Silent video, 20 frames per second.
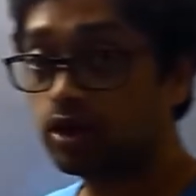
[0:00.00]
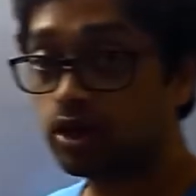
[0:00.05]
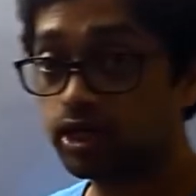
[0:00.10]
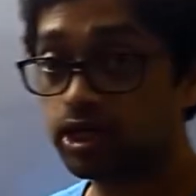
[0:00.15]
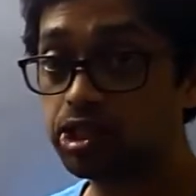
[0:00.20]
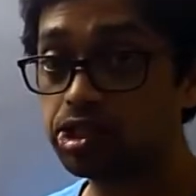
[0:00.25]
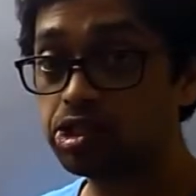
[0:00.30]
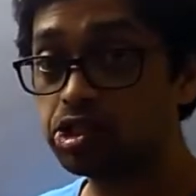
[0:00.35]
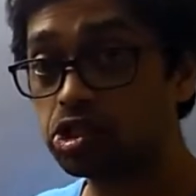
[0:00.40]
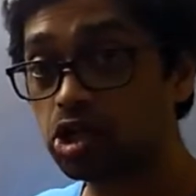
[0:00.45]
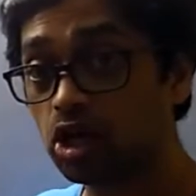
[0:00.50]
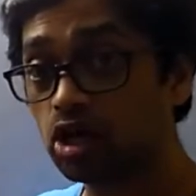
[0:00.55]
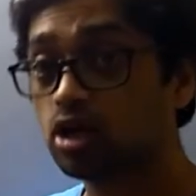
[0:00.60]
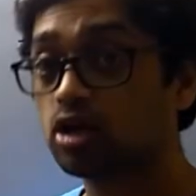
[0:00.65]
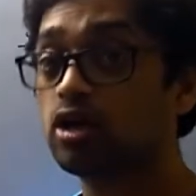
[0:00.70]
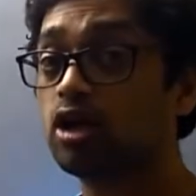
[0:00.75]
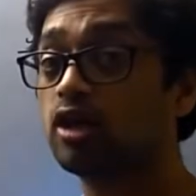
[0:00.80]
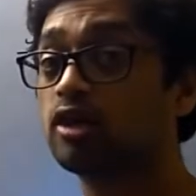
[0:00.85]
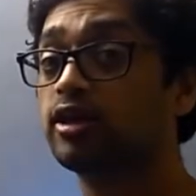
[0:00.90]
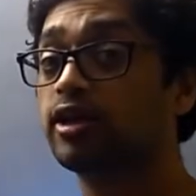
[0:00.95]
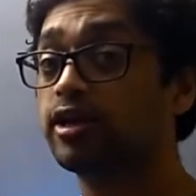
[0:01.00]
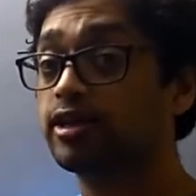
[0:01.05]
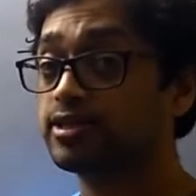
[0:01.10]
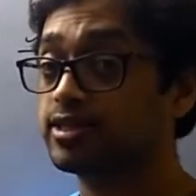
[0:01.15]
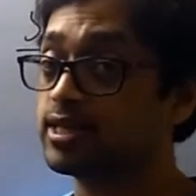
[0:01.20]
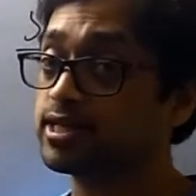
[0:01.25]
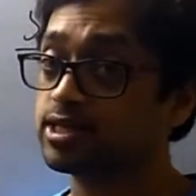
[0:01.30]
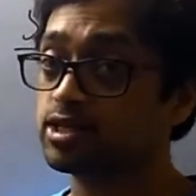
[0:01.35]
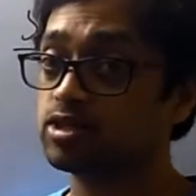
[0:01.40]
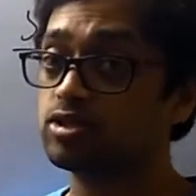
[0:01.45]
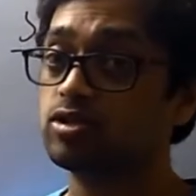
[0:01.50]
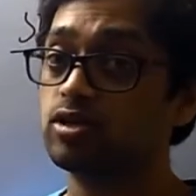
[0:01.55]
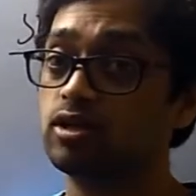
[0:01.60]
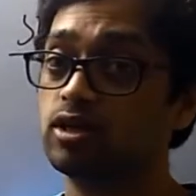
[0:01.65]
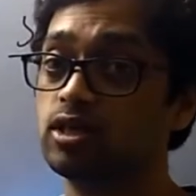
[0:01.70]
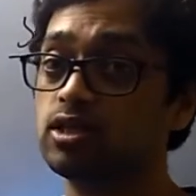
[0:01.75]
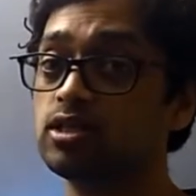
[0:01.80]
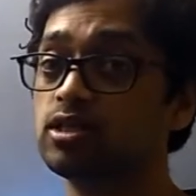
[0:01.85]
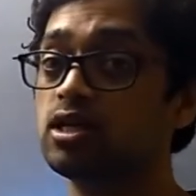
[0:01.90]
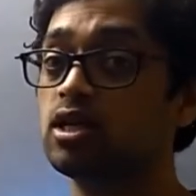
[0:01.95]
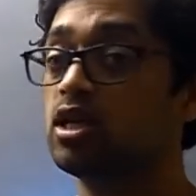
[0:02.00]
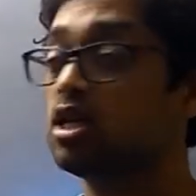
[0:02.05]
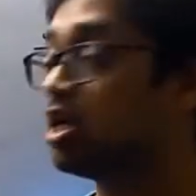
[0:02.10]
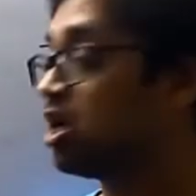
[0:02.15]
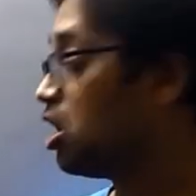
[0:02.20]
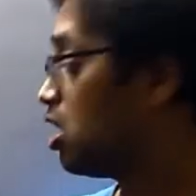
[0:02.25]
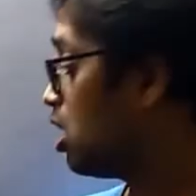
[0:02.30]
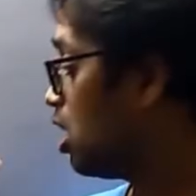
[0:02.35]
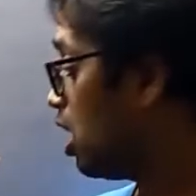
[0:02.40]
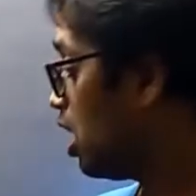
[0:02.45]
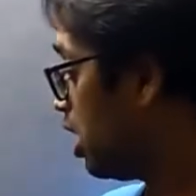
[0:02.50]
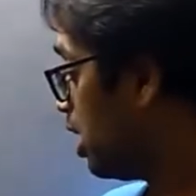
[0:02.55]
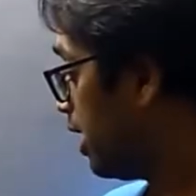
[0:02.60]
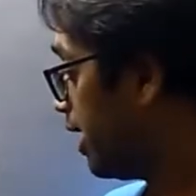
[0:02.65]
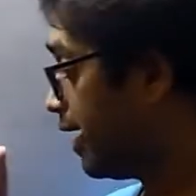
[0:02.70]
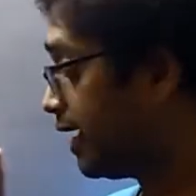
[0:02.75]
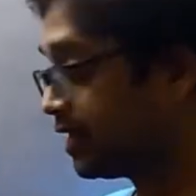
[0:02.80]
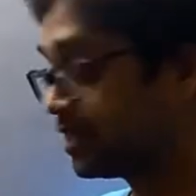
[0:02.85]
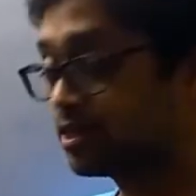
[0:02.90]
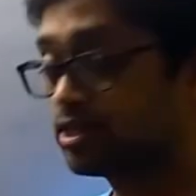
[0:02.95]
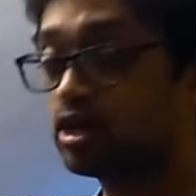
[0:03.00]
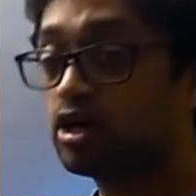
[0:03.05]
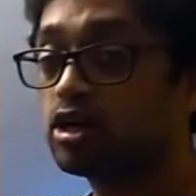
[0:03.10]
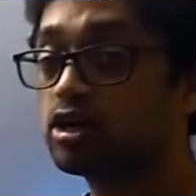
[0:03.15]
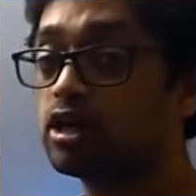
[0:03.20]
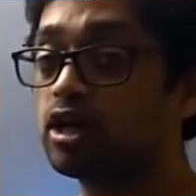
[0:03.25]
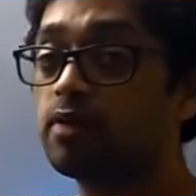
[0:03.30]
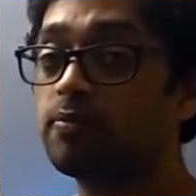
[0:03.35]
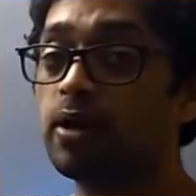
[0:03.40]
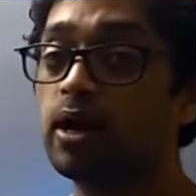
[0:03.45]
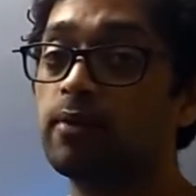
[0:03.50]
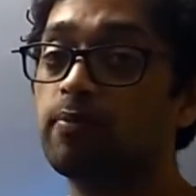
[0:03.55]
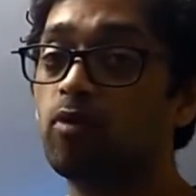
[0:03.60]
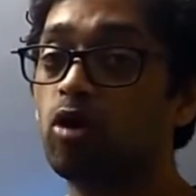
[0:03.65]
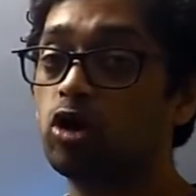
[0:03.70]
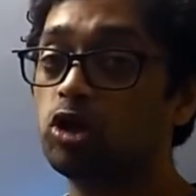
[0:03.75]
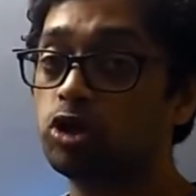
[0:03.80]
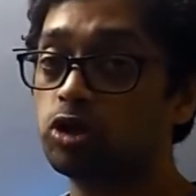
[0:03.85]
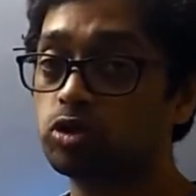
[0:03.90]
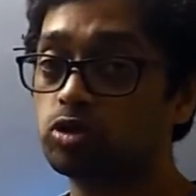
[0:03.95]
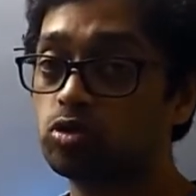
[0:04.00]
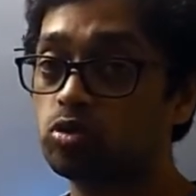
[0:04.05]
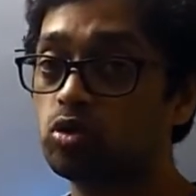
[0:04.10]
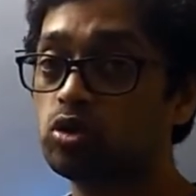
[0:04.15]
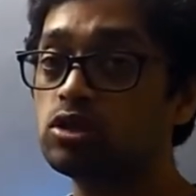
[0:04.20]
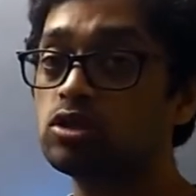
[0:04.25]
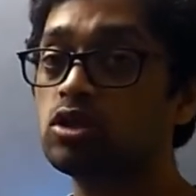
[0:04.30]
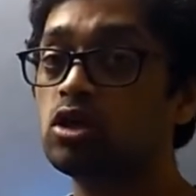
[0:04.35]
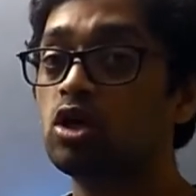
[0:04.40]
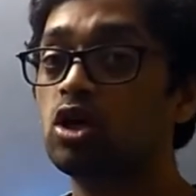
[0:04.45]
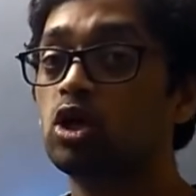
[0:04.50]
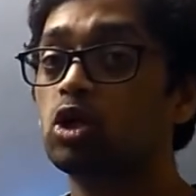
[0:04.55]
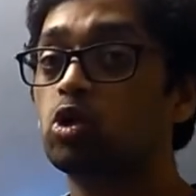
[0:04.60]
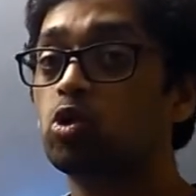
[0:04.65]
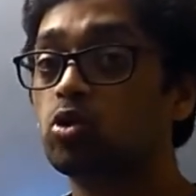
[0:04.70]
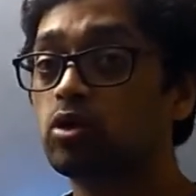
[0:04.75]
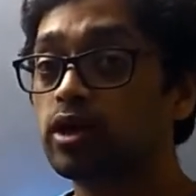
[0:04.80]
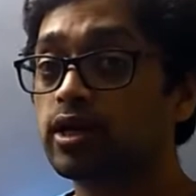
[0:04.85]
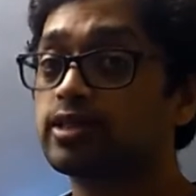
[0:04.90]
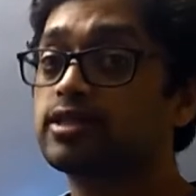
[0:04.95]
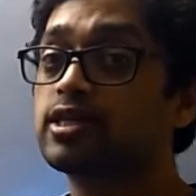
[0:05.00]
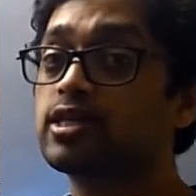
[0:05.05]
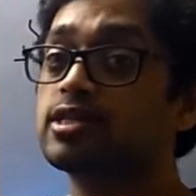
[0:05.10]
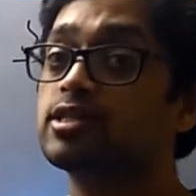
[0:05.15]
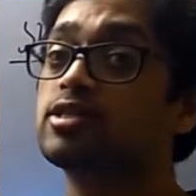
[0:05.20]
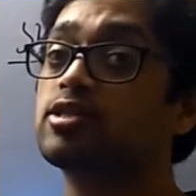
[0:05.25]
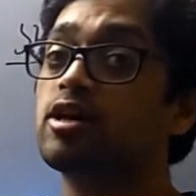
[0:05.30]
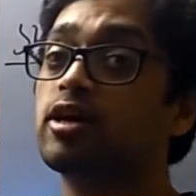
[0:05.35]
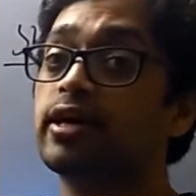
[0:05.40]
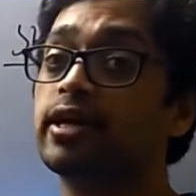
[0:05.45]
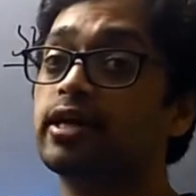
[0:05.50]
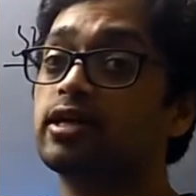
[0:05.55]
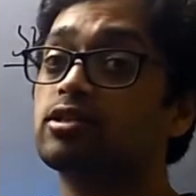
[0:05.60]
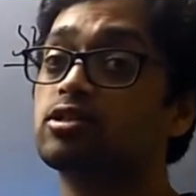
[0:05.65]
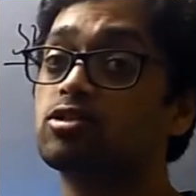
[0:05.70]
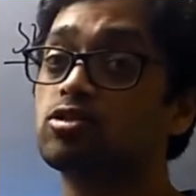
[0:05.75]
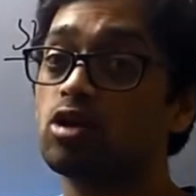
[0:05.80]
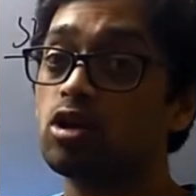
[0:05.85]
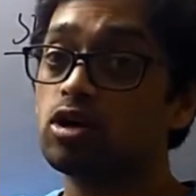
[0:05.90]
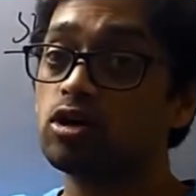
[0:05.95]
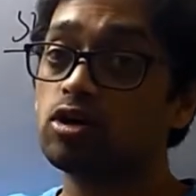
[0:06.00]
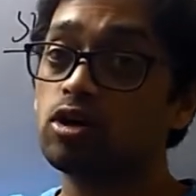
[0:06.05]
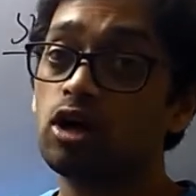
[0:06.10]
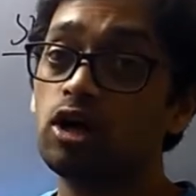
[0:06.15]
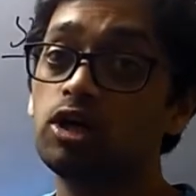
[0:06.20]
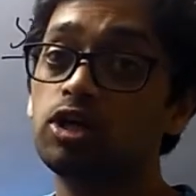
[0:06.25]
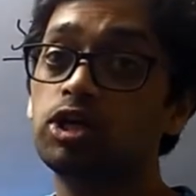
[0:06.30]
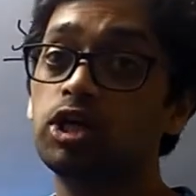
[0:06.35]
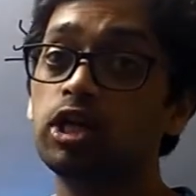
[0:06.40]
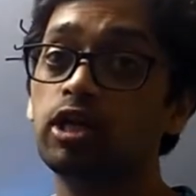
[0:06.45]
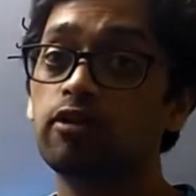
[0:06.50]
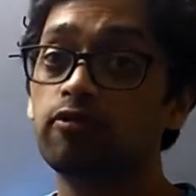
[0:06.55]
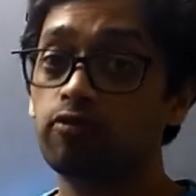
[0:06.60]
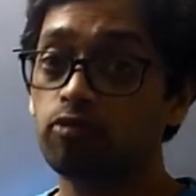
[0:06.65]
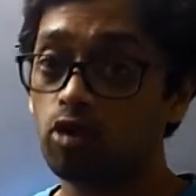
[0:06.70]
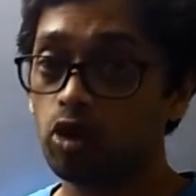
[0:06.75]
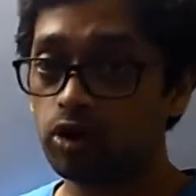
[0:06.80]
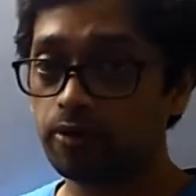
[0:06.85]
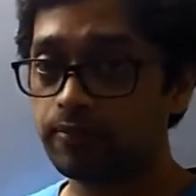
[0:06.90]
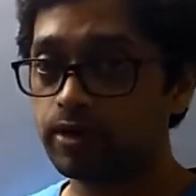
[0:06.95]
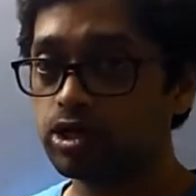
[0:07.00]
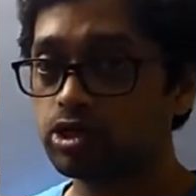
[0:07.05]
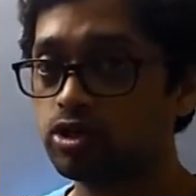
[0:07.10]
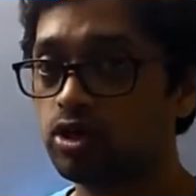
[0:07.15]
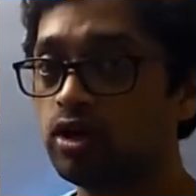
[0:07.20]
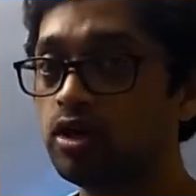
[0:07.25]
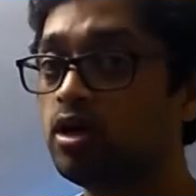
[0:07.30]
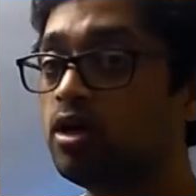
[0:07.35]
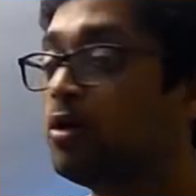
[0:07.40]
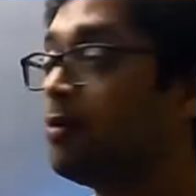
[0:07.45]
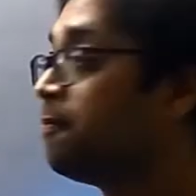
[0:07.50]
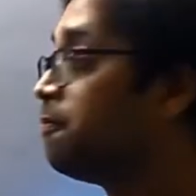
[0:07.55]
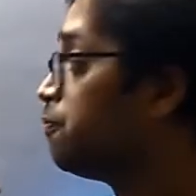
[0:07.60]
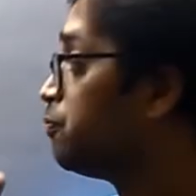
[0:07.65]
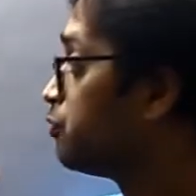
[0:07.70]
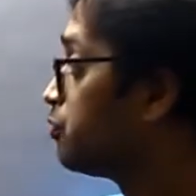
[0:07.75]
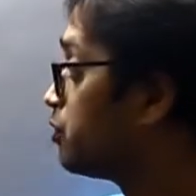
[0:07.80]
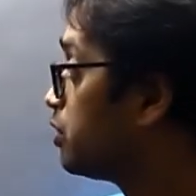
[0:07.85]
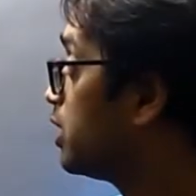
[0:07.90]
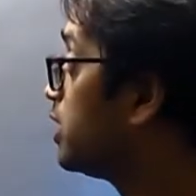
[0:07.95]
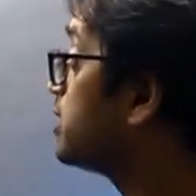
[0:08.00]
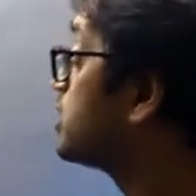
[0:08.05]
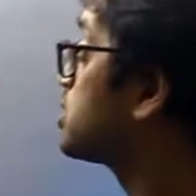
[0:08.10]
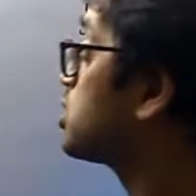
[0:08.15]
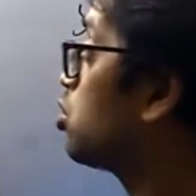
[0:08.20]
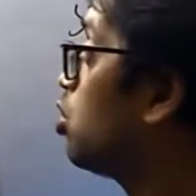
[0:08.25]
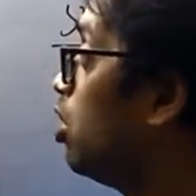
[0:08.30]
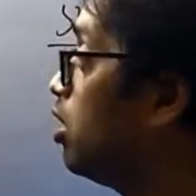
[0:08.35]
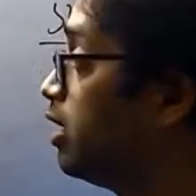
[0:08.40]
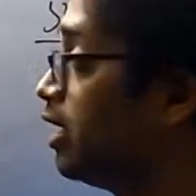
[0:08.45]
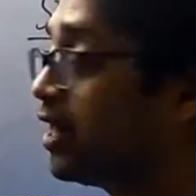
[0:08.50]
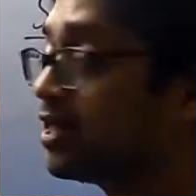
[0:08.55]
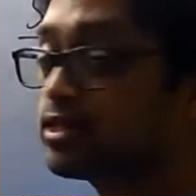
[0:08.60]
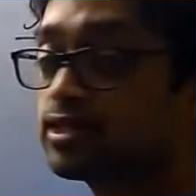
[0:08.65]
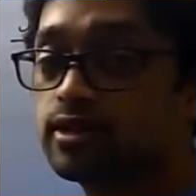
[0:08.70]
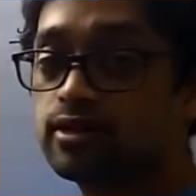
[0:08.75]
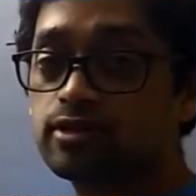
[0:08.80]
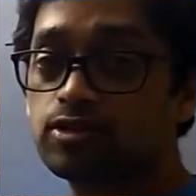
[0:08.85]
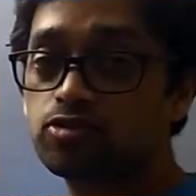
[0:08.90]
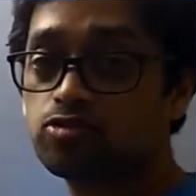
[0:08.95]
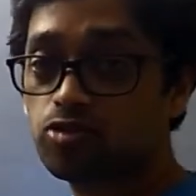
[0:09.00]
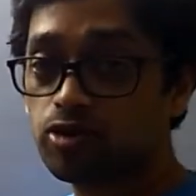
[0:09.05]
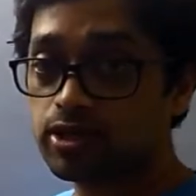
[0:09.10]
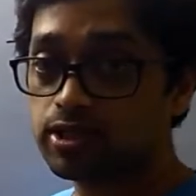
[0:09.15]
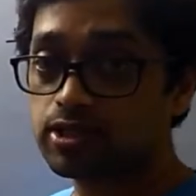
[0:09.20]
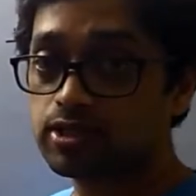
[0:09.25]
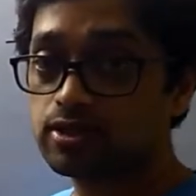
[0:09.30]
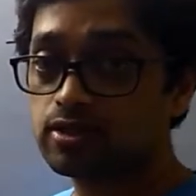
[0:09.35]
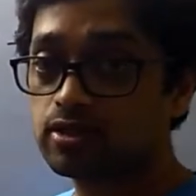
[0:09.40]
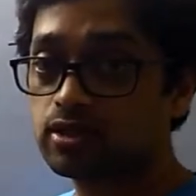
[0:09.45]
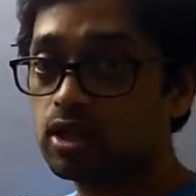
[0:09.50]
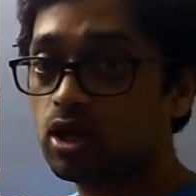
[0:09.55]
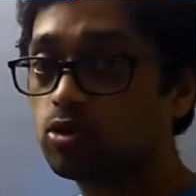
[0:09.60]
the internal resistance exerted by molecules to resist the external deformation is called as stress.